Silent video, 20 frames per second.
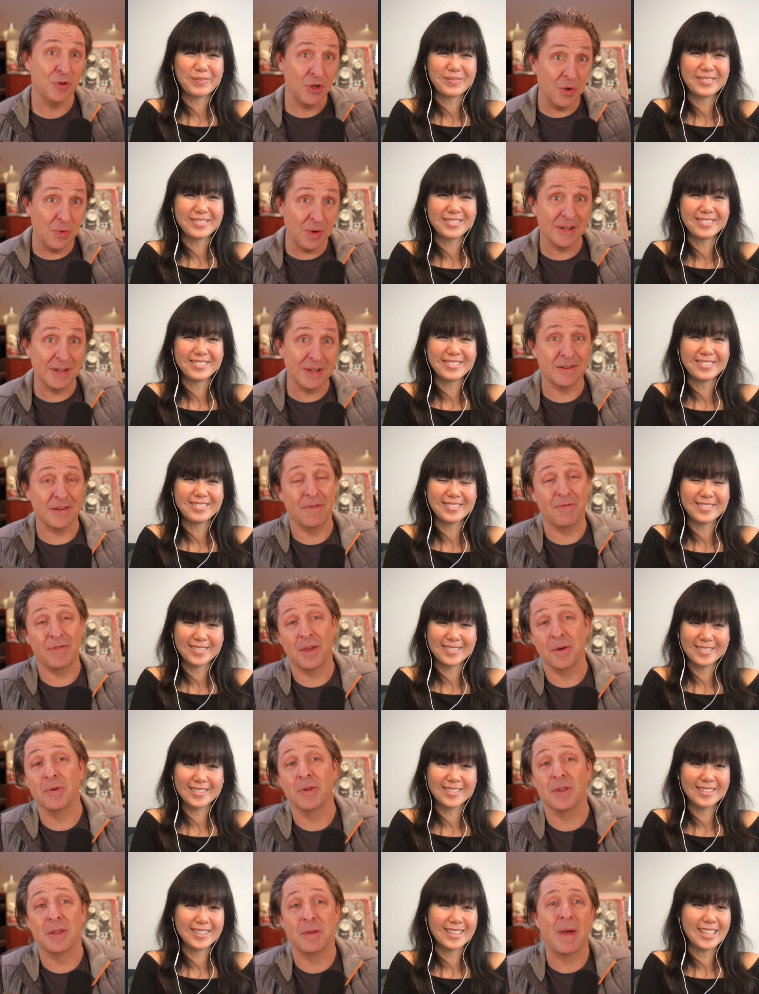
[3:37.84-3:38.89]
Speaker 1: doing stuff that
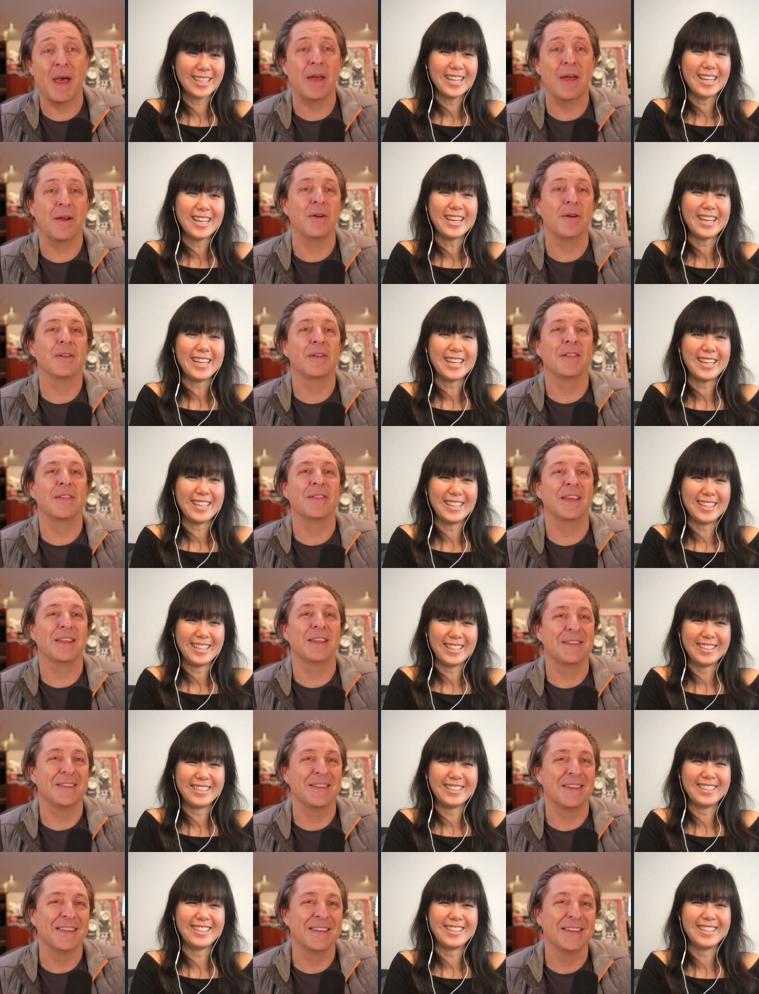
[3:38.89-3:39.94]
really mattered.
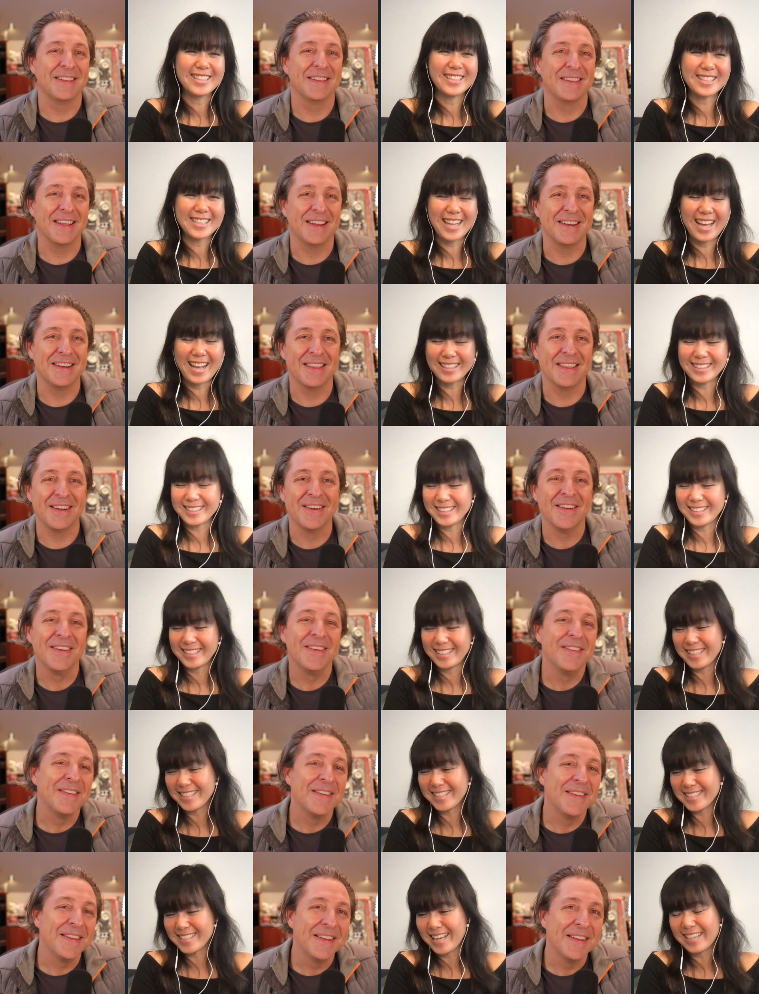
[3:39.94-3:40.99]
That's uh,
Speaker 2: exactly,
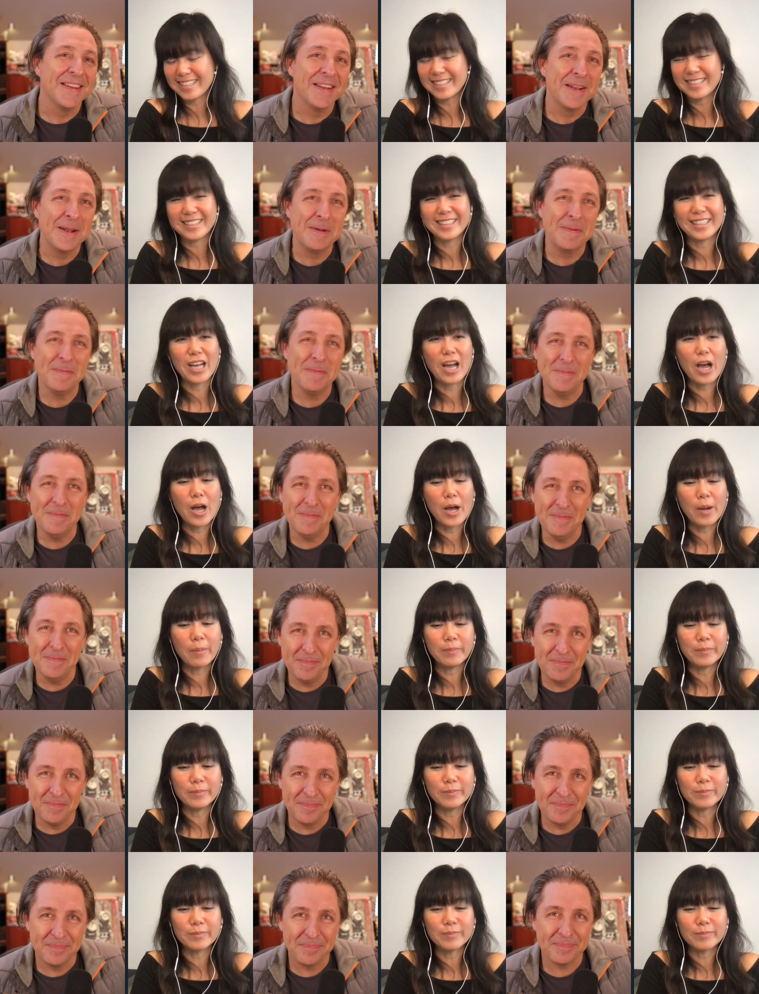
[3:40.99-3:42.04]
exactly.
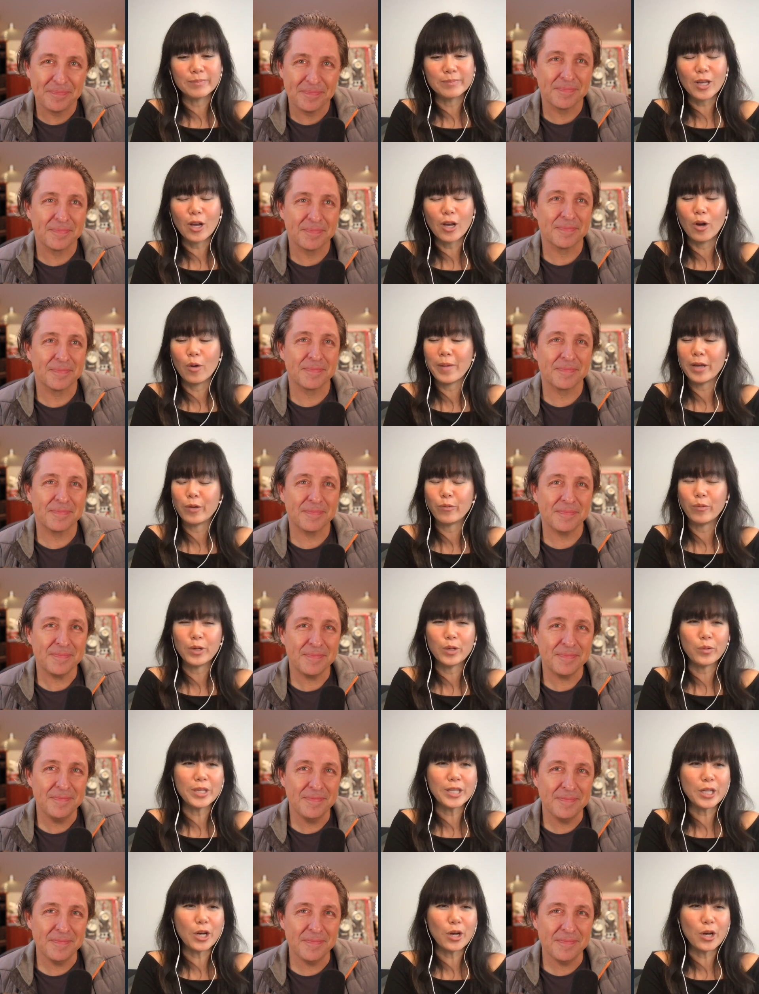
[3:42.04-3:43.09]
Um, Oh man, what do
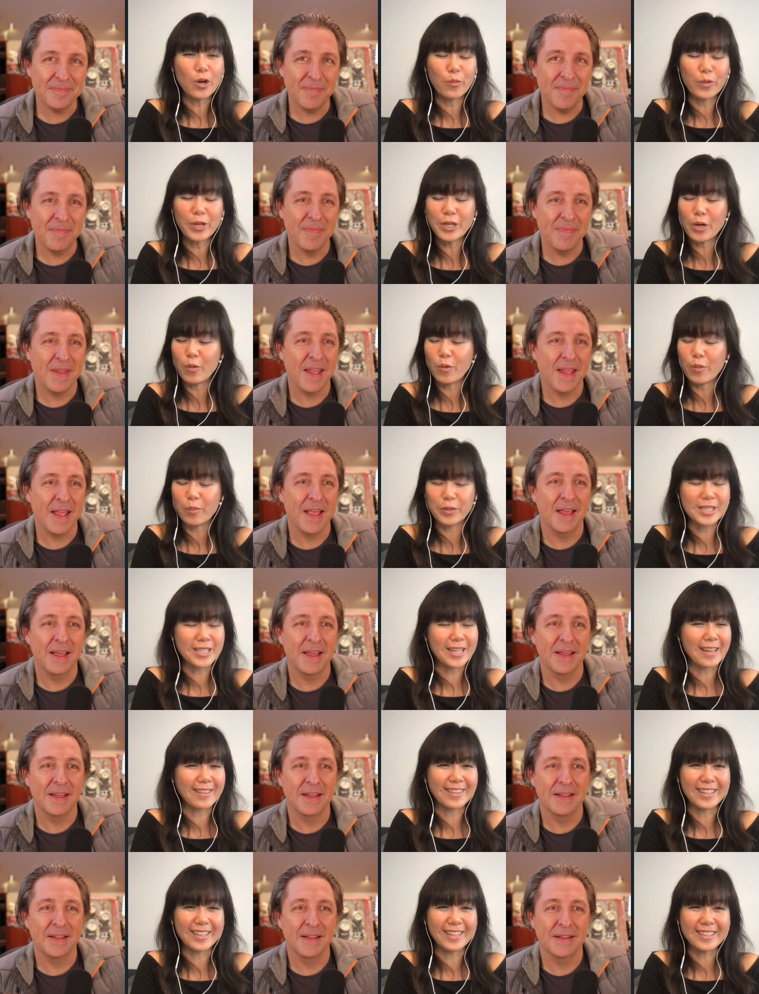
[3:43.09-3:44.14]
we know? We know almost
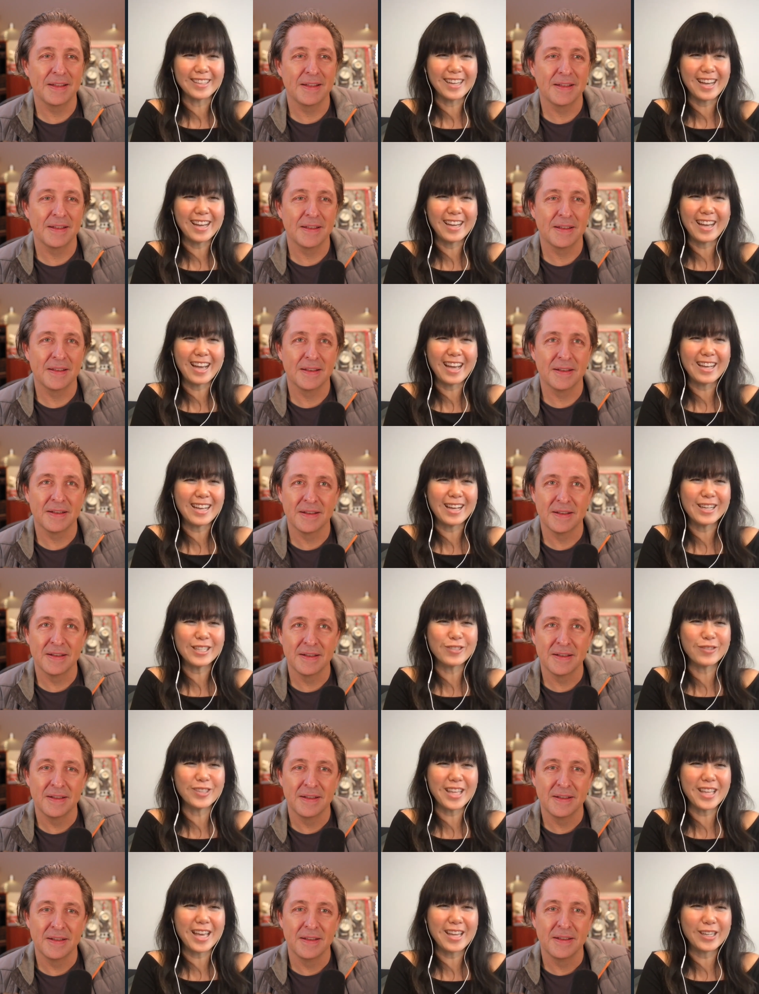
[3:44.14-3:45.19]
nothing. as
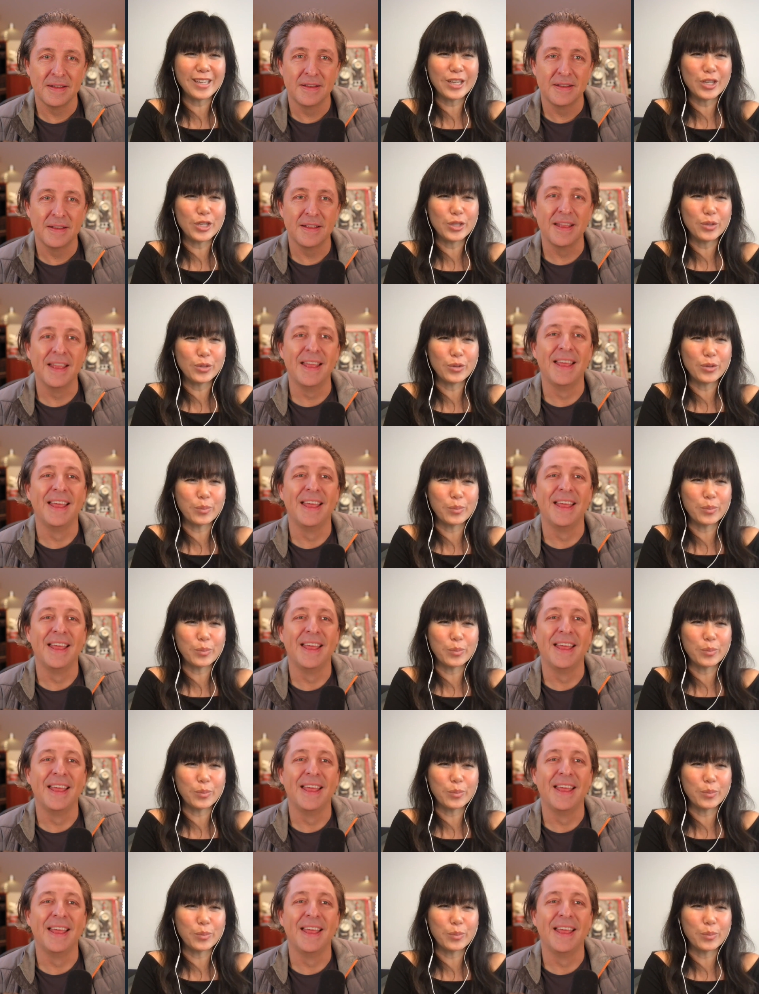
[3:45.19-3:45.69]
with any new